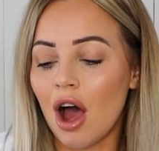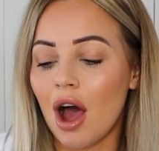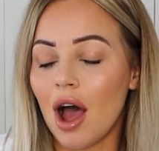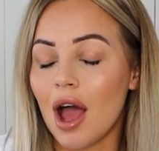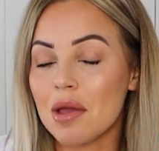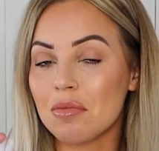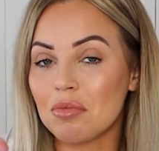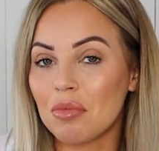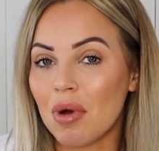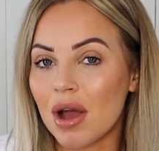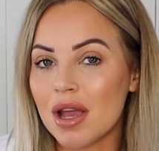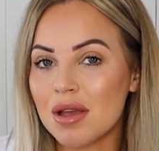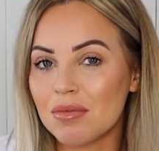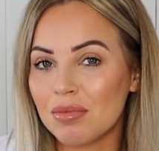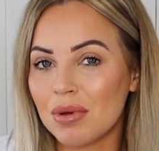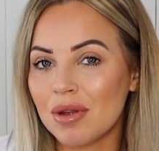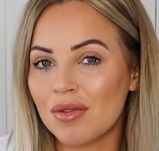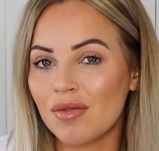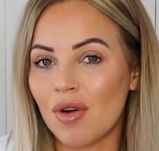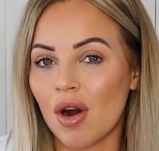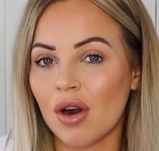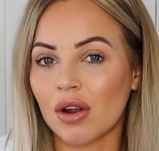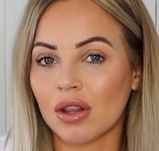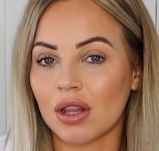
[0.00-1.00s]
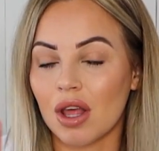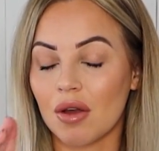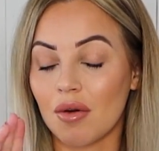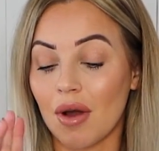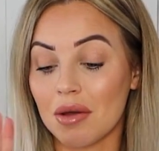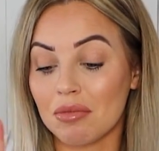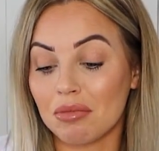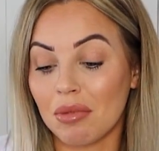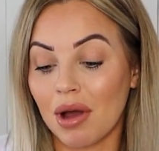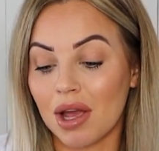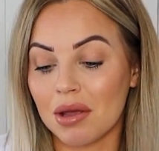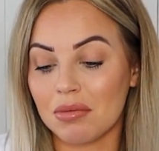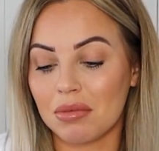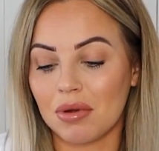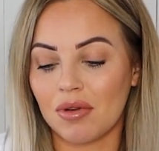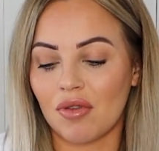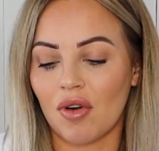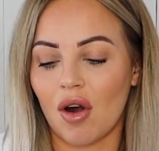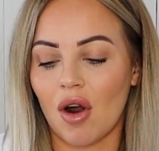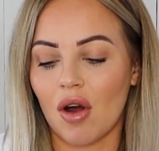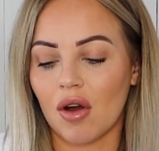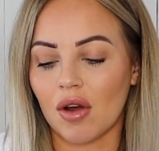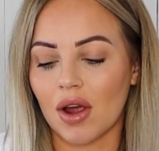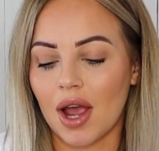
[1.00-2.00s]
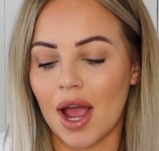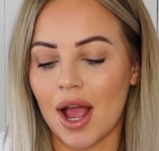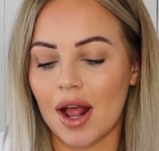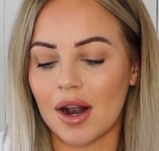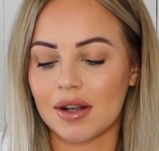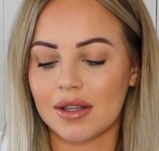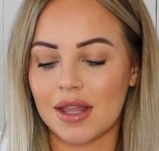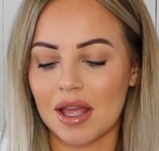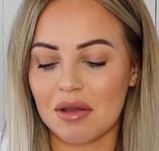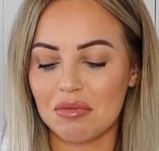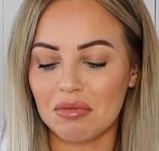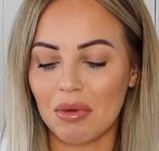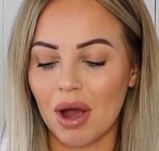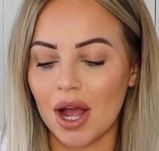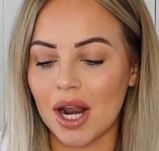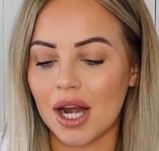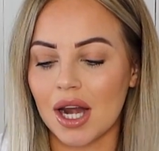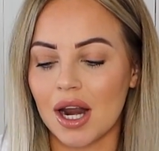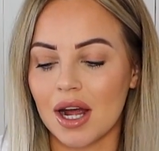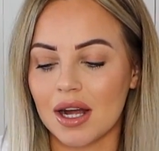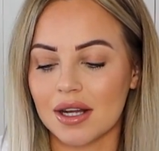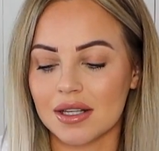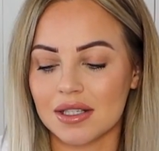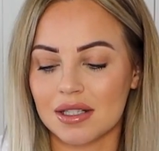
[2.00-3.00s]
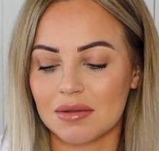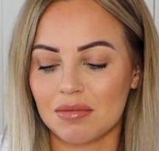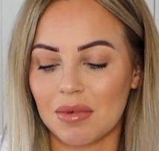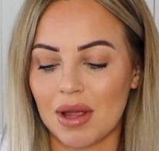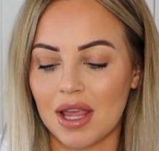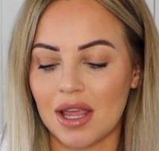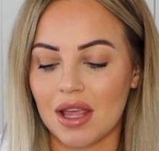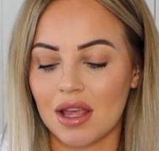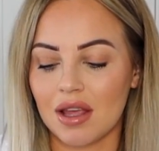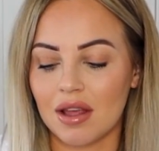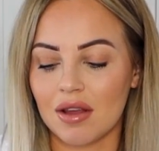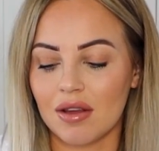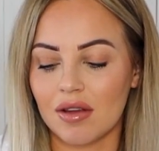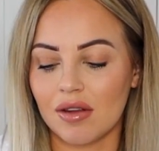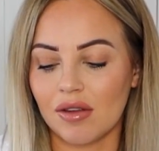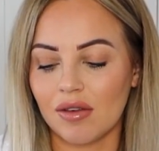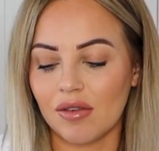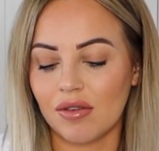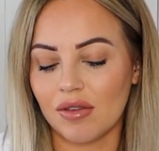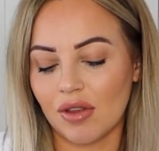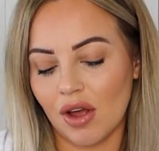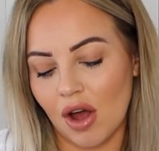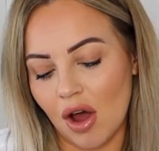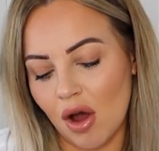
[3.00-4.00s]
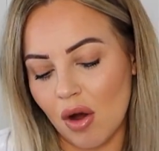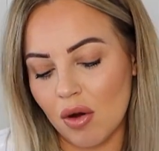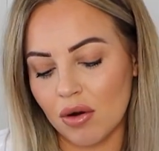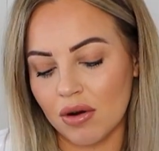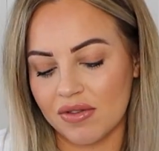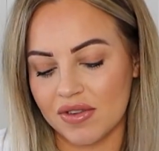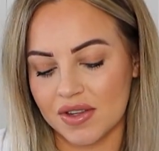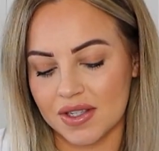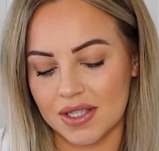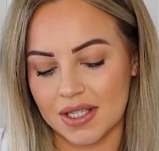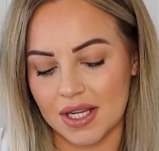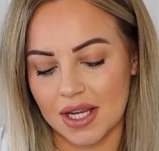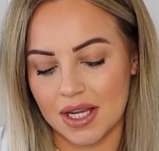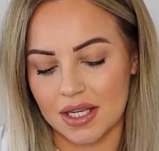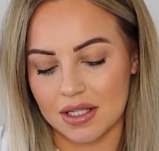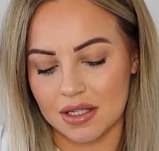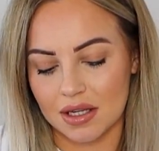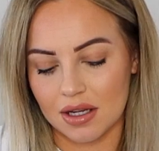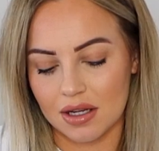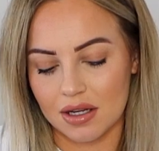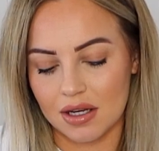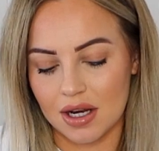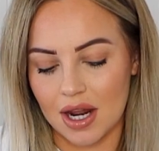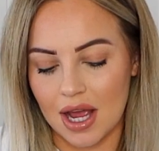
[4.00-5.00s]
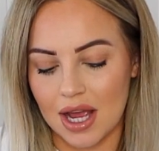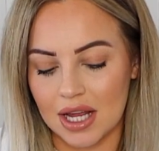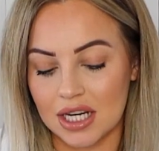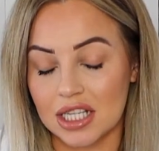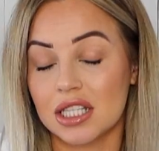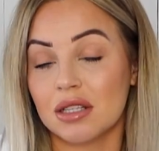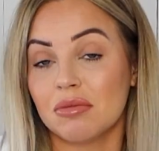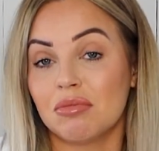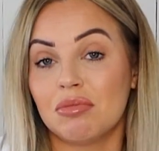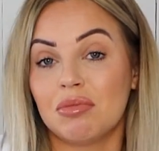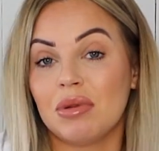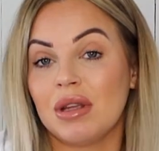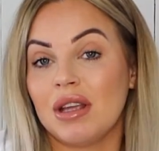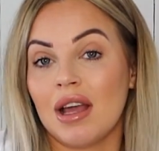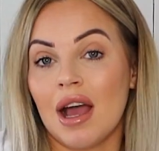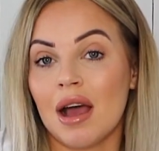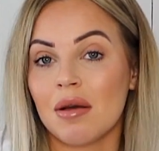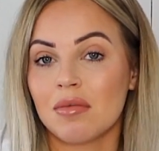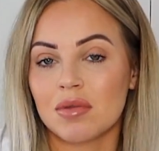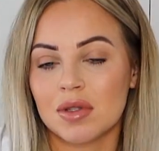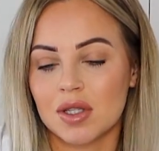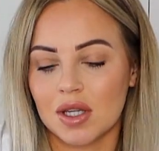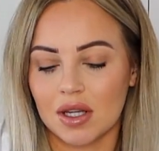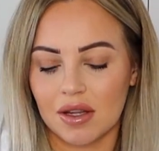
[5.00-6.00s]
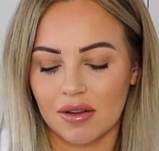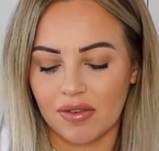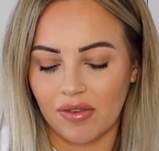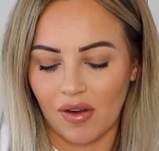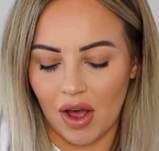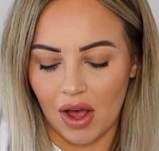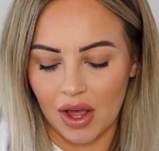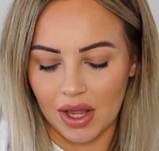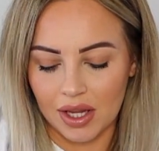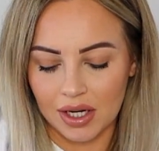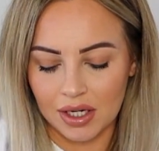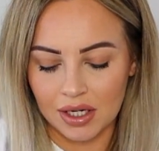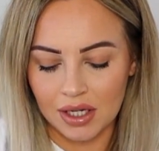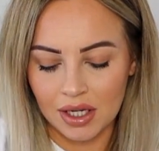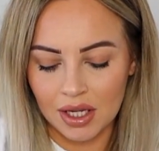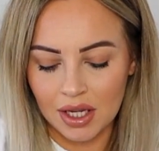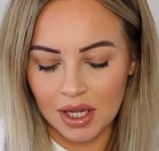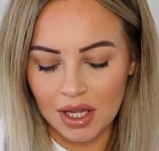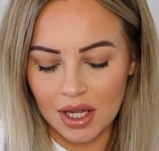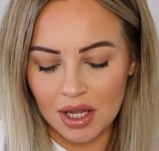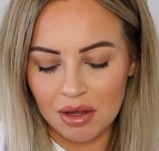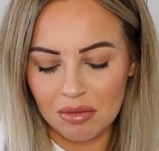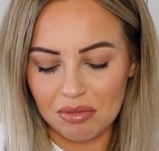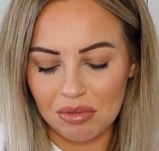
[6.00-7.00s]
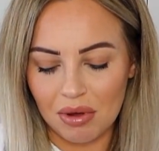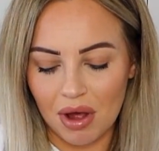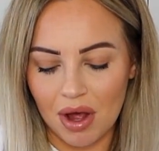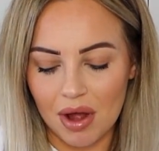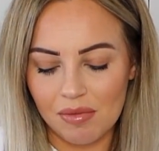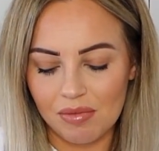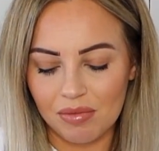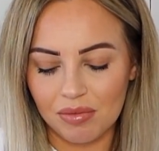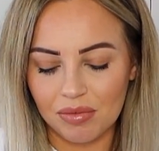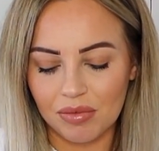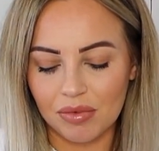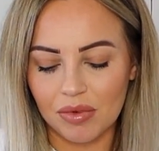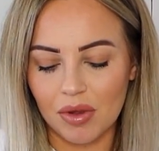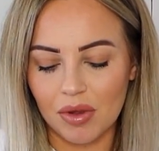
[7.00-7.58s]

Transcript: I might be wrong though, I might be wrong, and they might last me the whole of the season and be absolutely fine, but